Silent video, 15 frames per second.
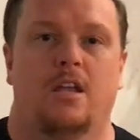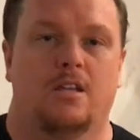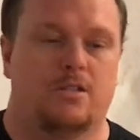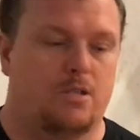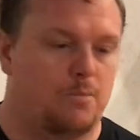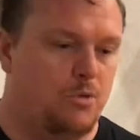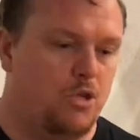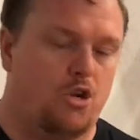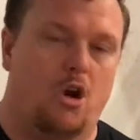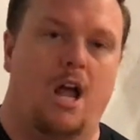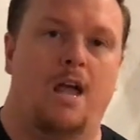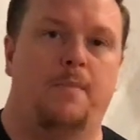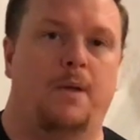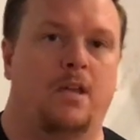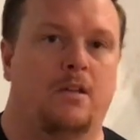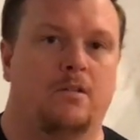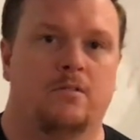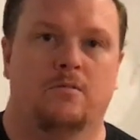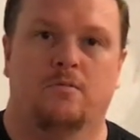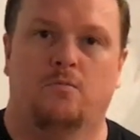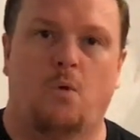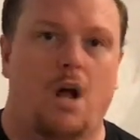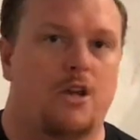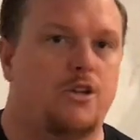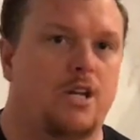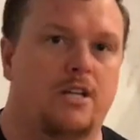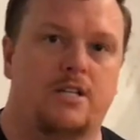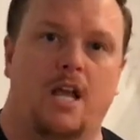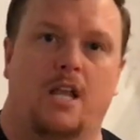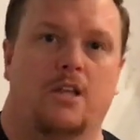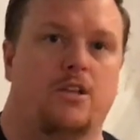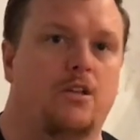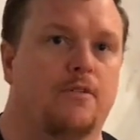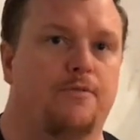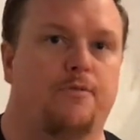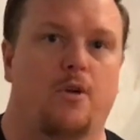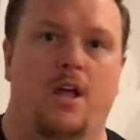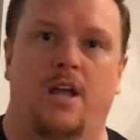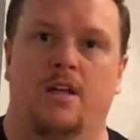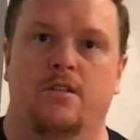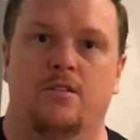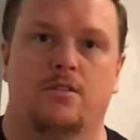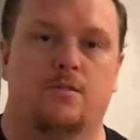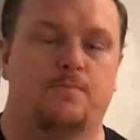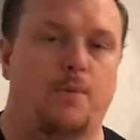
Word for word: Subscribing, watching, telling your friends,